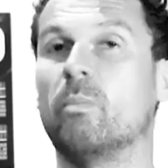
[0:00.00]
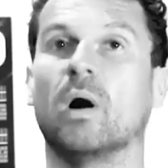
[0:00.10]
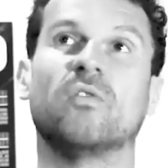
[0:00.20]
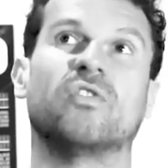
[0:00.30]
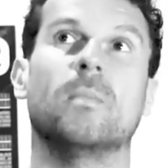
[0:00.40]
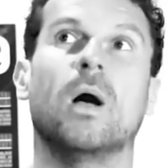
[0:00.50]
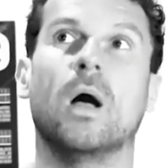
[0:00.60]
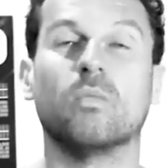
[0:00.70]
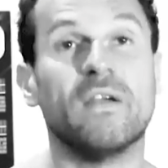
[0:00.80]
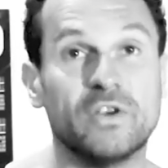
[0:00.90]
But from a
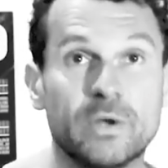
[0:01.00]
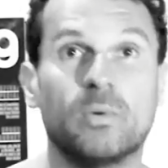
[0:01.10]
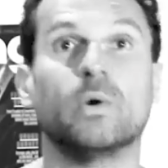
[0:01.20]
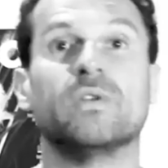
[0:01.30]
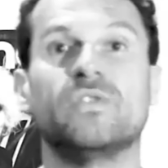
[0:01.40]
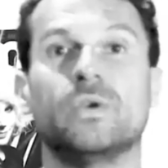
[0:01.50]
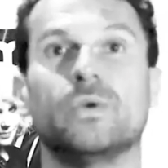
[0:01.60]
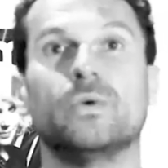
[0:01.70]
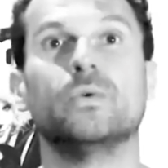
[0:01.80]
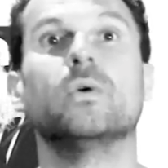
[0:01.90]
revenue point of
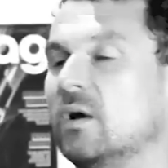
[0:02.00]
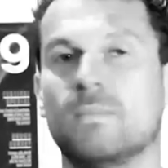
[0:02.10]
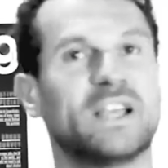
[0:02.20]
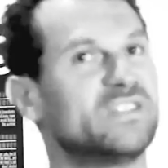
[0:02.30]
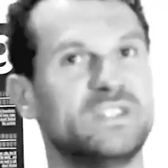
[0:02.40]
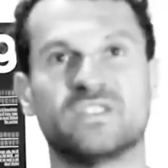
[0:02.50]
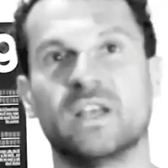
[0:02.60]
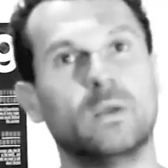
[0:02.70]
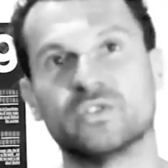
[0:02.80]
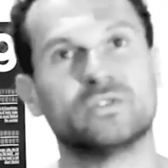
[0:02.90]
view, magazine
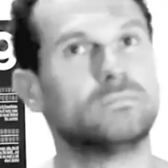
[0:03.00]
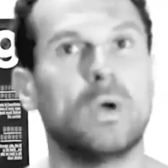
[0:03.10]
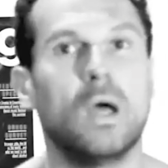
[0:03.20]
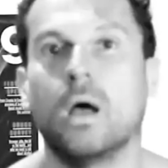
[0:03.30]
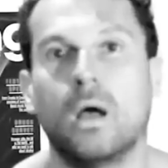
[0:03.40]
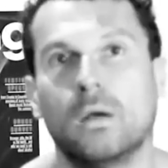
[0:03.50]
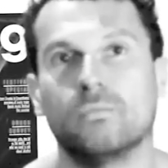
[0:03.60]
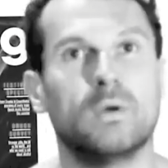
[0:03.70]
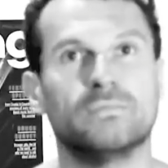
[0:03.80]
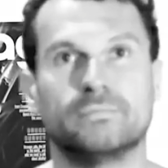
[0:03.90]
sales
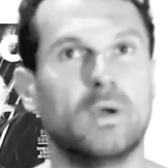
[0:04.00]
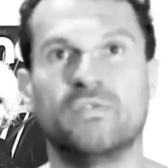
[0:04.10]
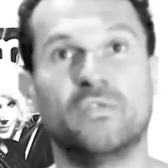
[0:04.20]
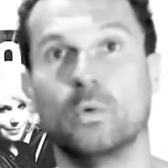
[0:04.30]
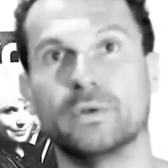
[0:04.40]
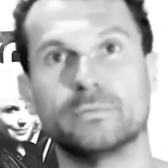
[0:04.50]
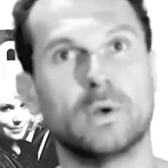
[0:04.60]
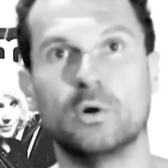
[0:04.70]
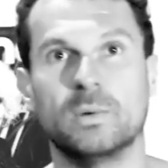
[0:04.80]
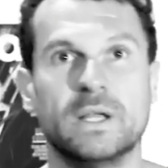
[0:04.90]
have fallen
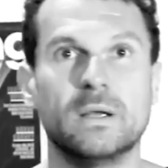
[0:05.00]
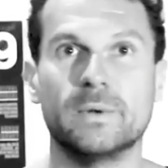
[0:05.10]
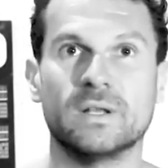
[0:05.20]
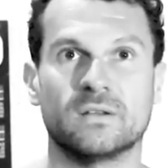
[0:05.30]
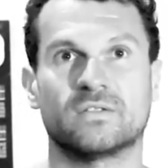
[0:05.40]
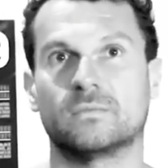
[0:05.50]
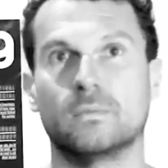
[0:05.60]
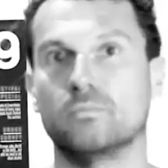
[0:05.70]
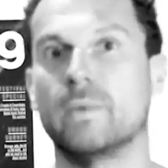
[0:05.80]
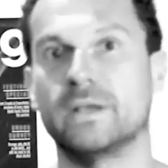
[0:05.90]
globally. I mean, that's,
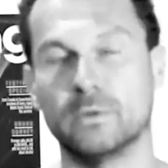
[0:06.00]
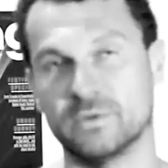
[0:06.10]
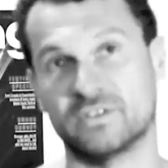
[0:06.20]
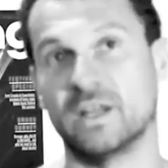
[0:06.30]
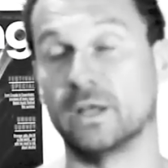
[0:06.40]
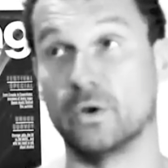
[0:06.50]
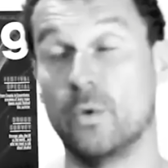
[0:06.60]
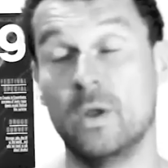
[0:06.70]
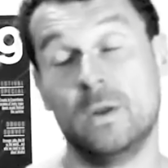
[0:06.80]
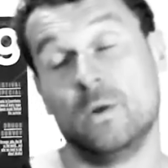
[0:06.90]
make no mistake. And
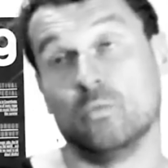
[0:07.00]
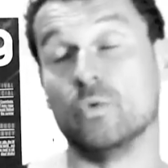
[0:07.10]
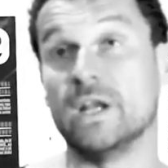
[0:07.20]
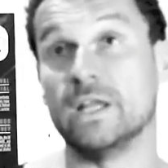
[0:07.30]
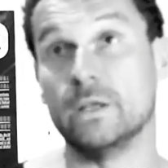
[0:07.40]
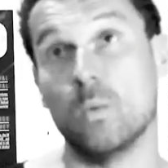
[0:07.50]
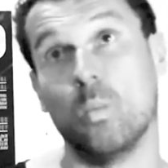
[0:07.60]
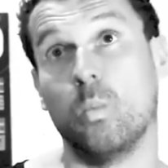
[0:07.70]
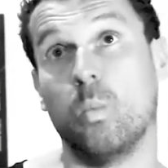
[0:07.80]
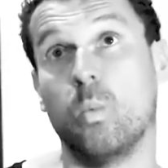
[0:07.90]
really,
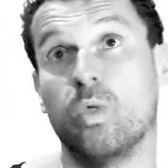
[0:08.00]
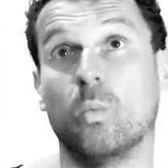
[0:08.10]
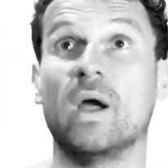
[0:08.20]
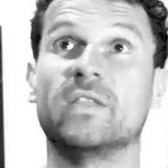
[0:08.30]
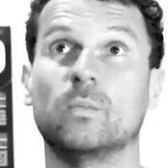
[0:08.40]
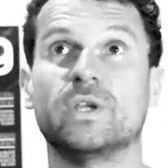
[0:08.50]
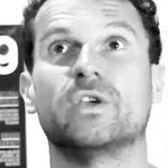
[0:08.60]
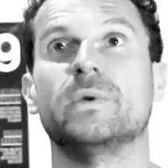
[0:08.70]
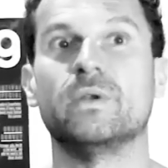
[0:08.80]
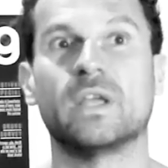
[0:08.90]
the way that we
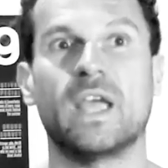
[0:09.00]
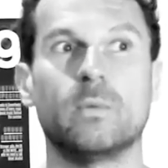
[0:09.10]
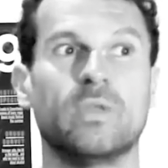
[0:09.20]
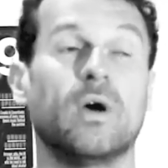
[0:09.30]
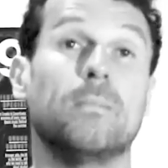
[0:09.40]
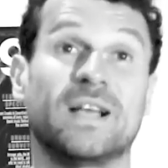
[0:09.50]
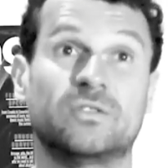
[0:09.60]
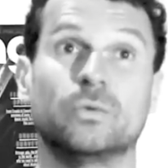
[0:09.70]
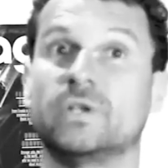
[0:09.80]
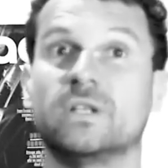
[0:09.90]
communicate with our
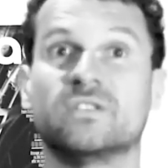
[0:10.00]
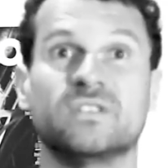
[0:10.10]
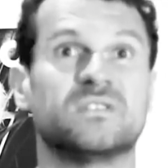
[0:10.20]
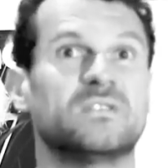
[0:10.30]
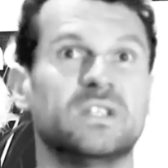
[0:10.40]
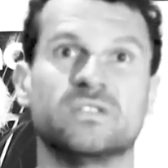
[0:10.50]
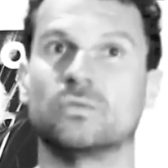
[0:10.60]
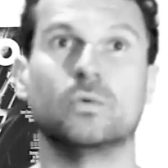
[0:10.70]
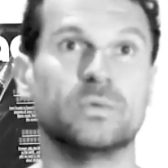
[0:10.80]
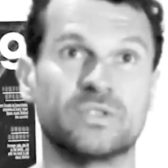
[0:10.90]
mass audience is
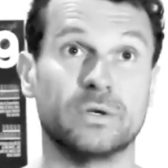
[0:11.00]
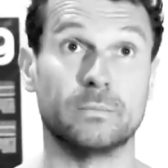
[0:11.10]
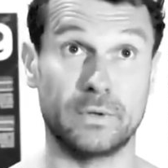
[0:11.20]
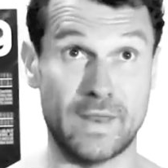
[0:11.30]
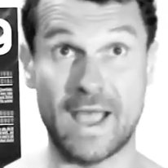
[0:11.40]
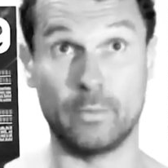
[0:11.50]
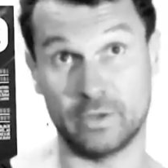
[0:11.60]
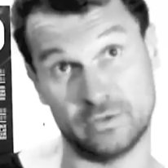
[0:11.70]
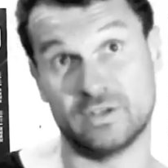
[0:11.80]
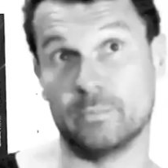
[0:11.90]
always going to, but now in
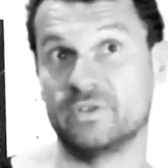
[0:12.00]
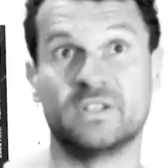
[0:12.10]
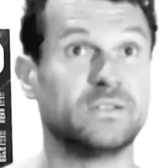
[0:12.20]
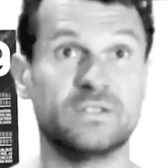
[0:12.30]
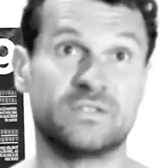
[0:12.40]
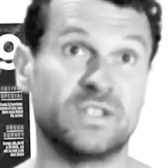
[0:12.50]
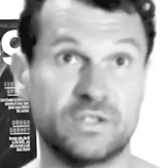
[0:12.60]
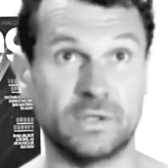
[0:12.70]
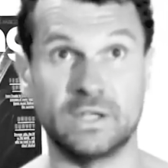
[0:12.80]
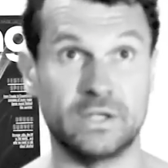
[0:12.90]
a contemporary sense, is
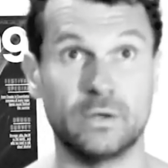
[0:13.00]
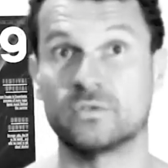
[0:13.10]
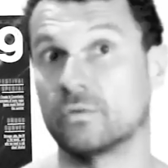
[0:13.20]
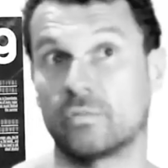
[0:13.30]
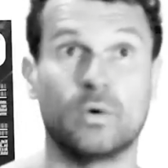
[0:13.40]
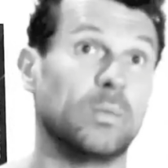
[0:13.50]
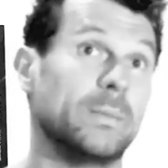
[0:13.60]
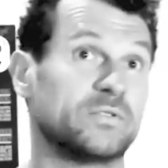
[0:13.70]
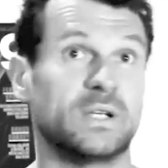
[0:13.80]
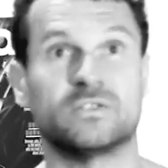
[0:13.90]
digitally, you know, so through our
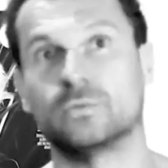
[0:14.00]
website,